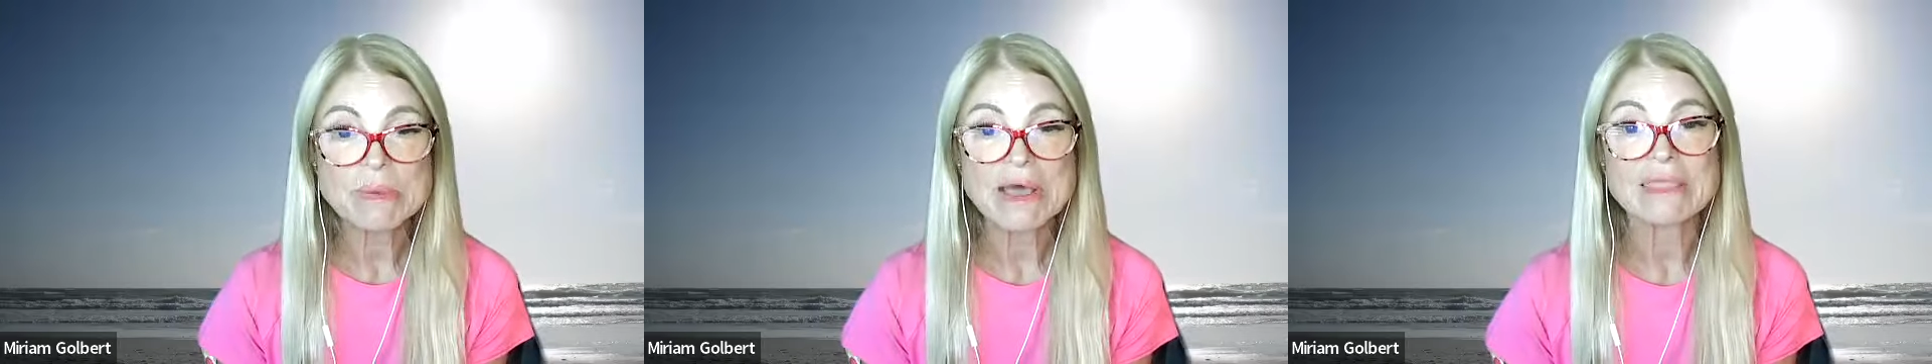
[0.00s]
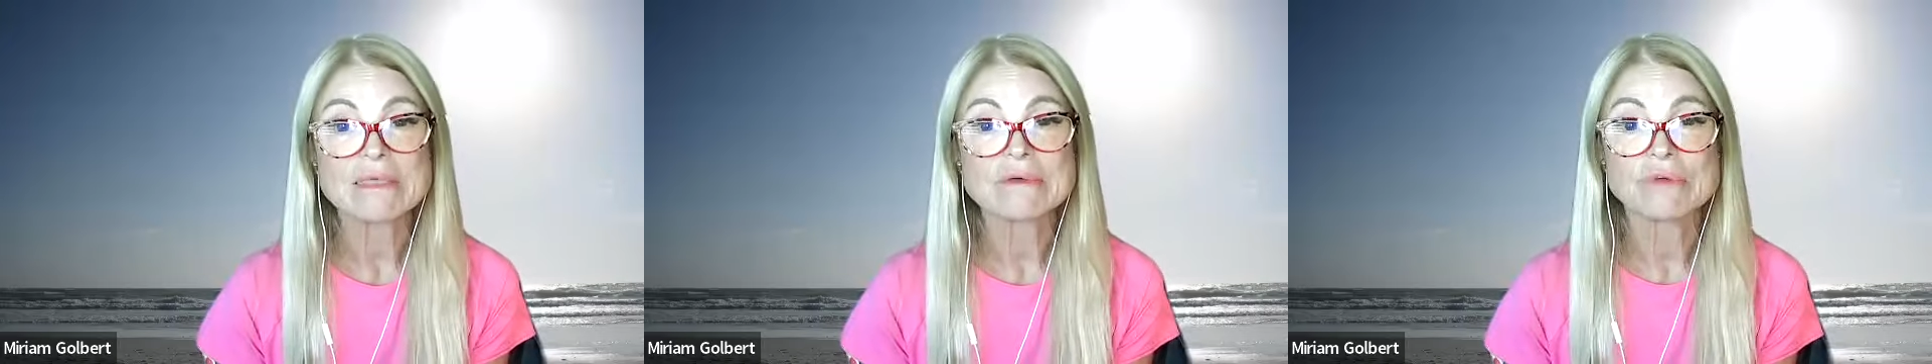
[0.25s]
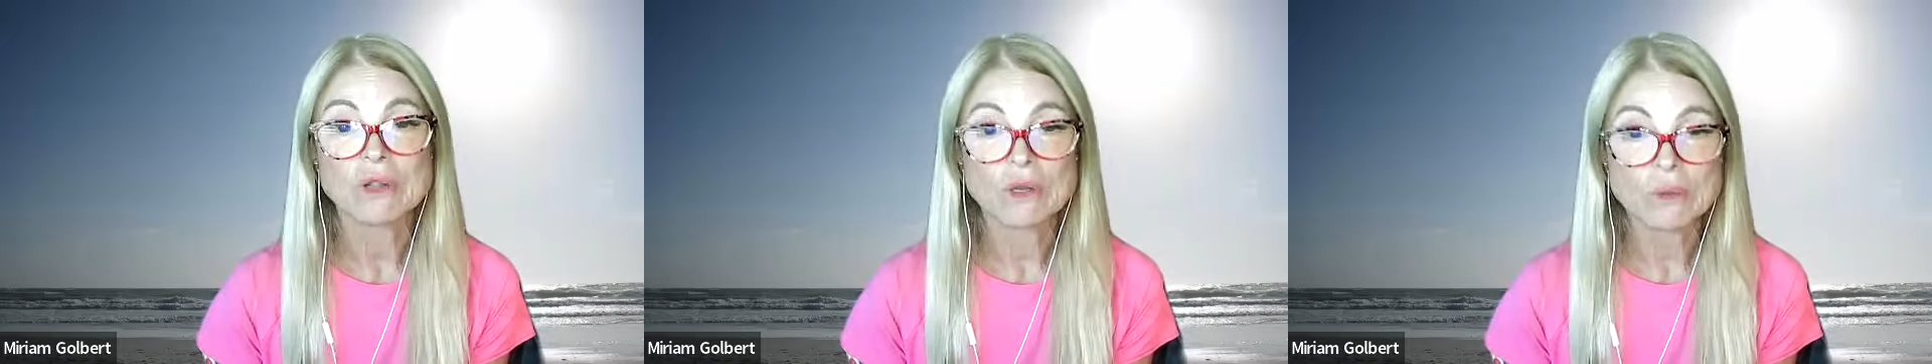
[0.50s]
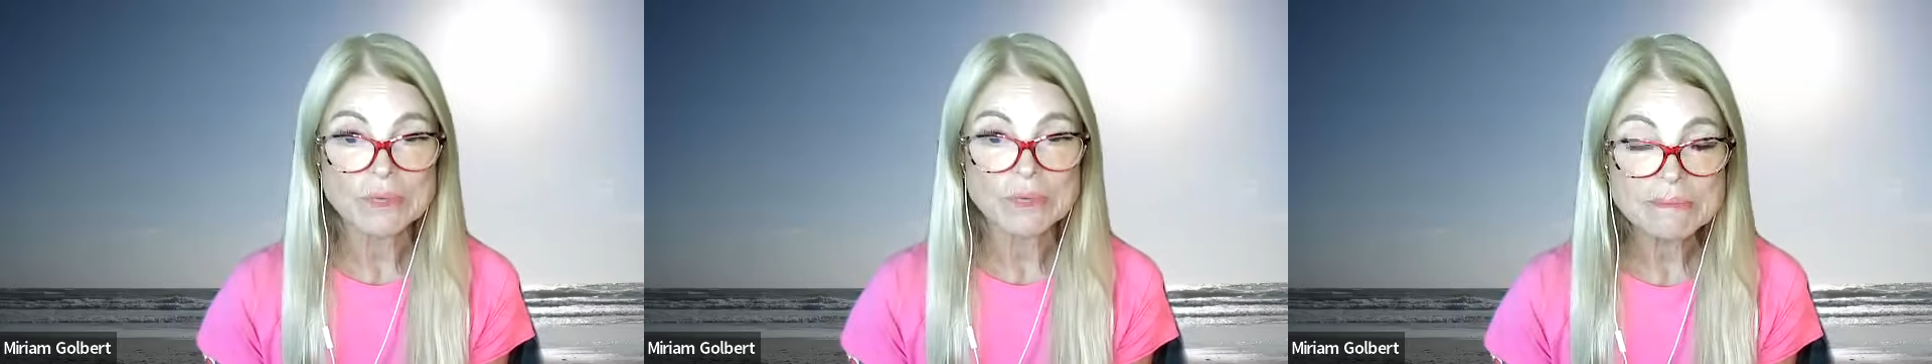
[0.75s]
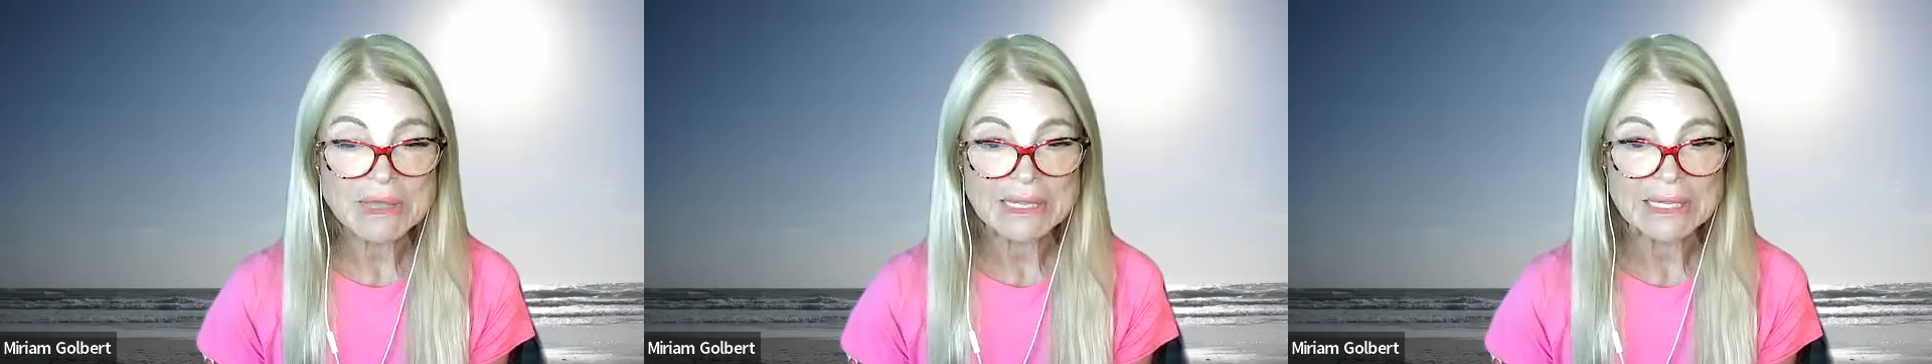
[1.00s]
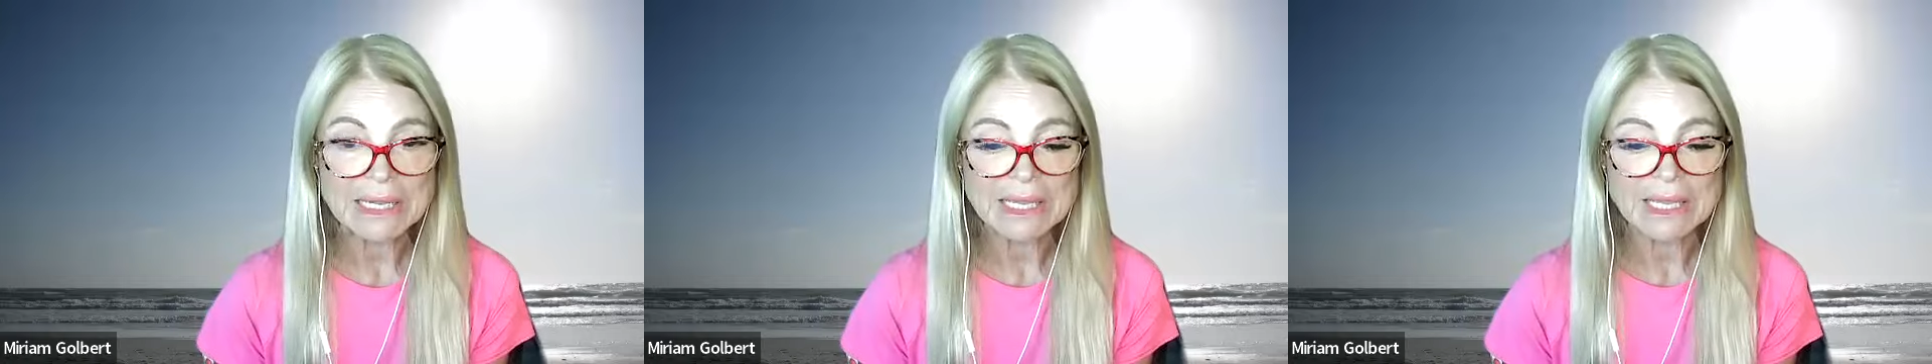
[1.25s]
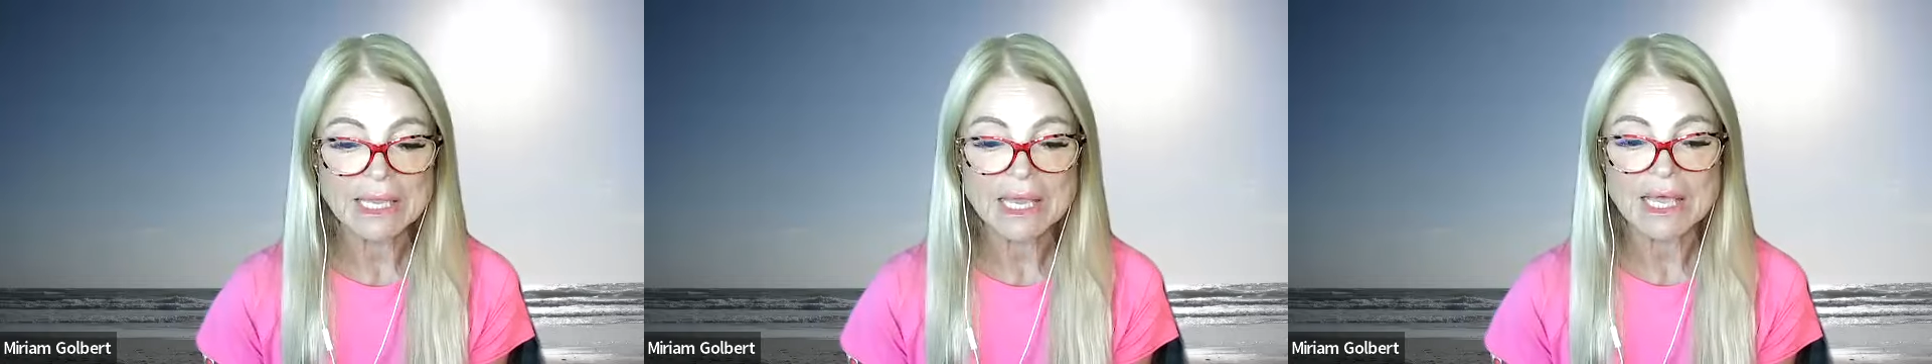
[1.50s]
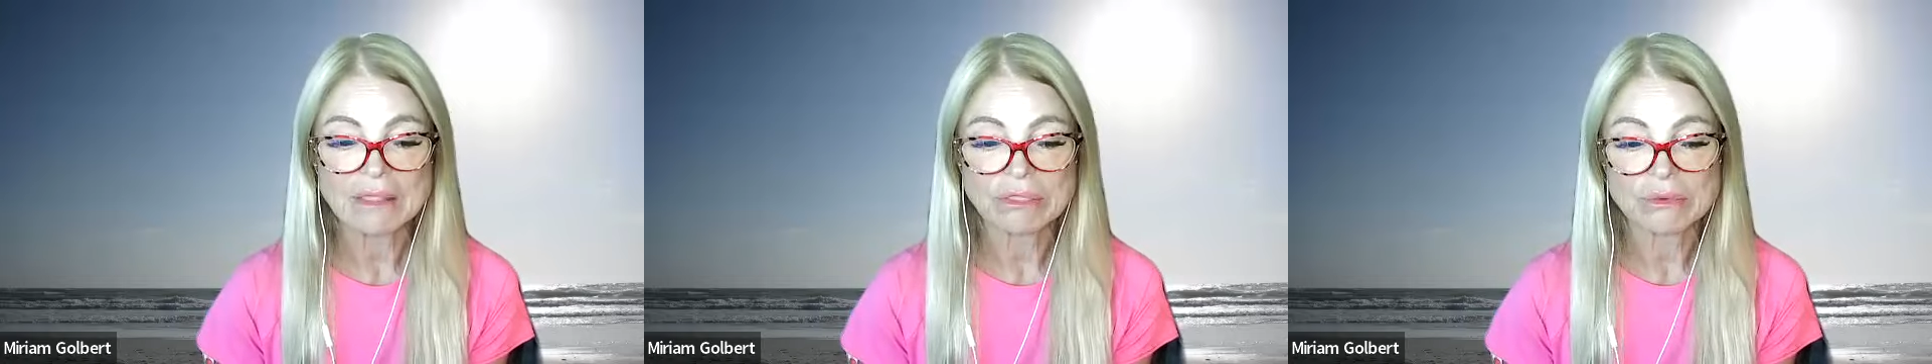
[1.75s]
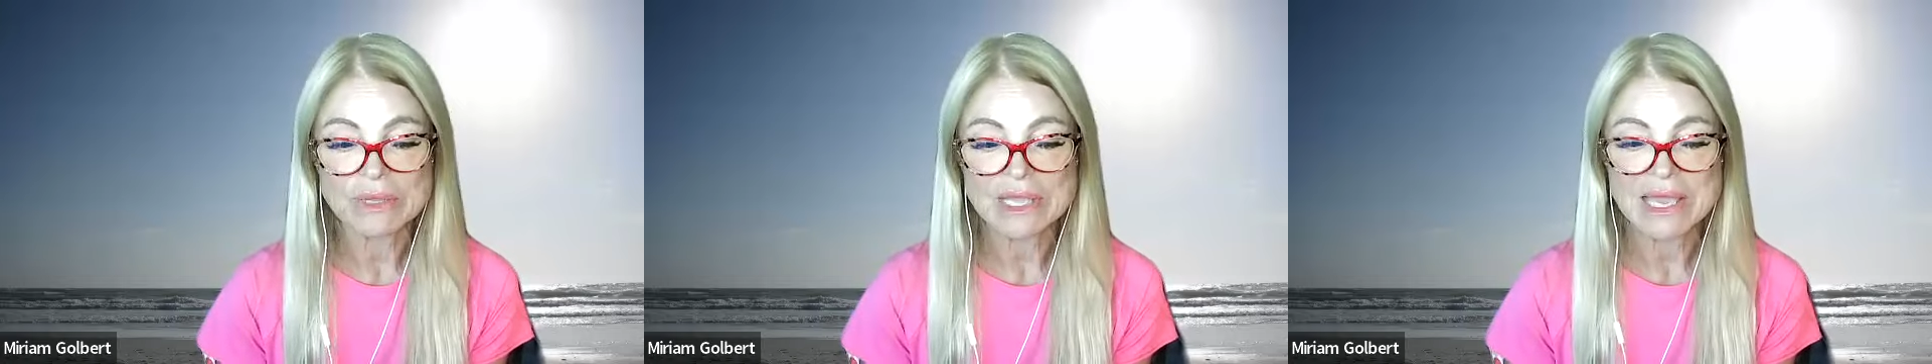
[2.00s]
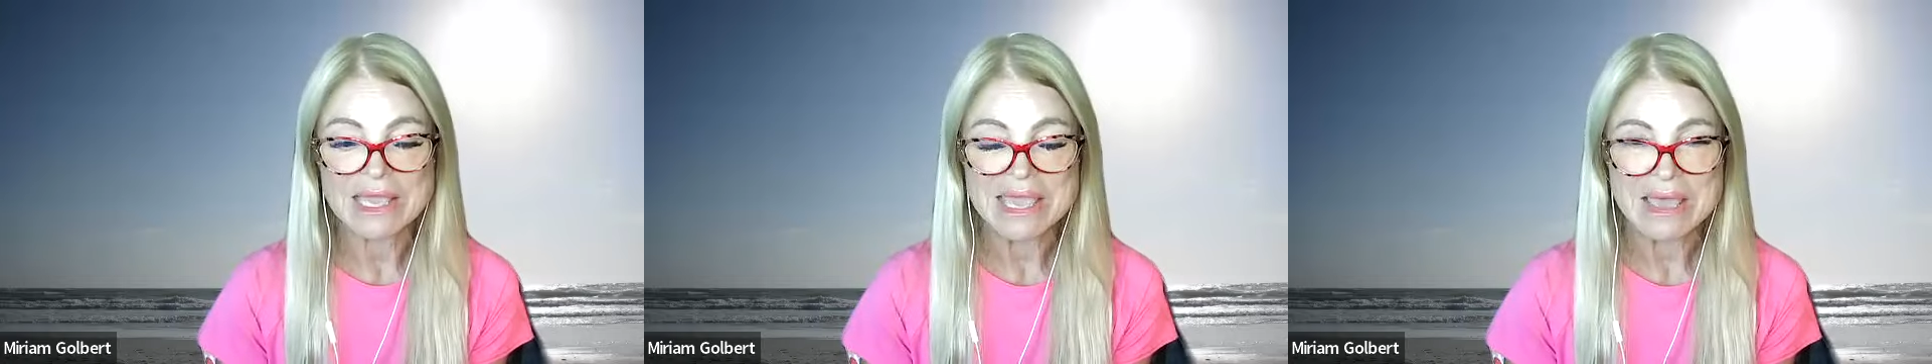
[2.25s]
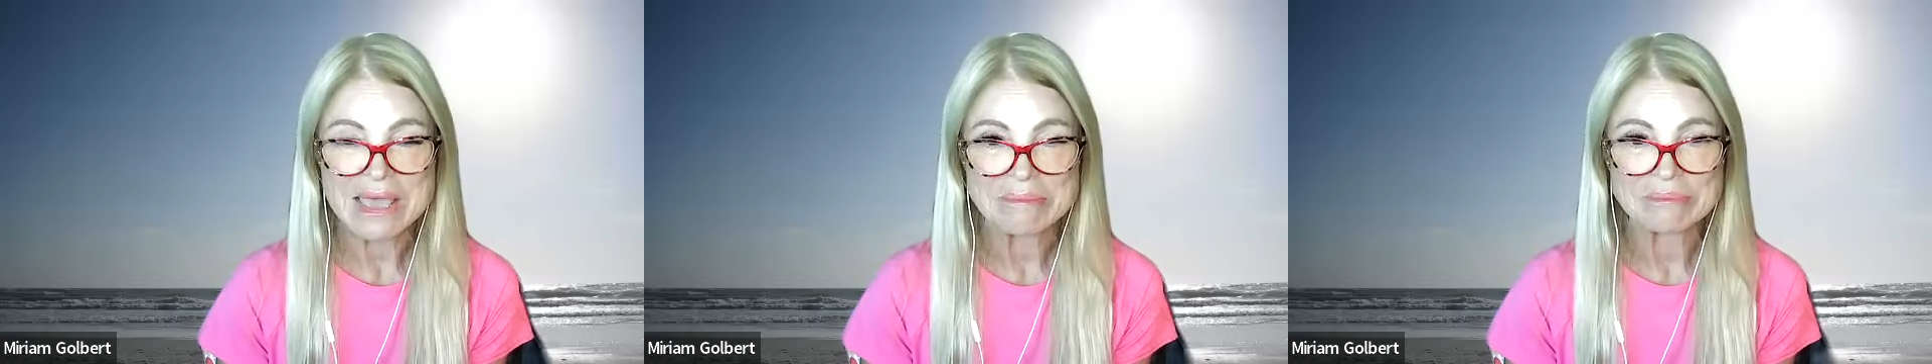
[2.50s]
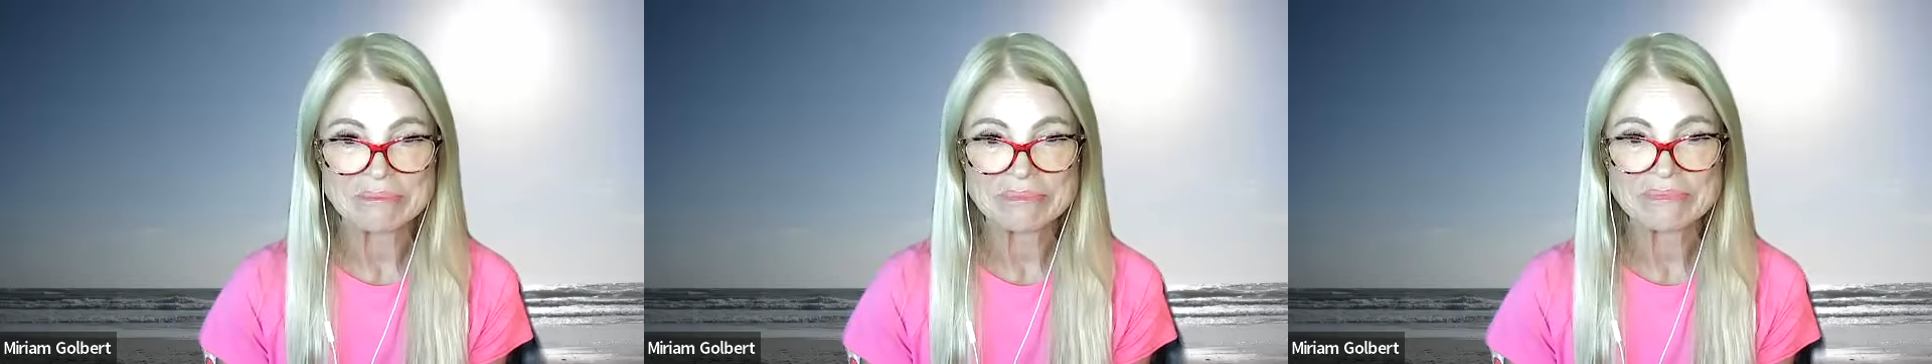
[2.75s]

by the following Monday at 3 a.m.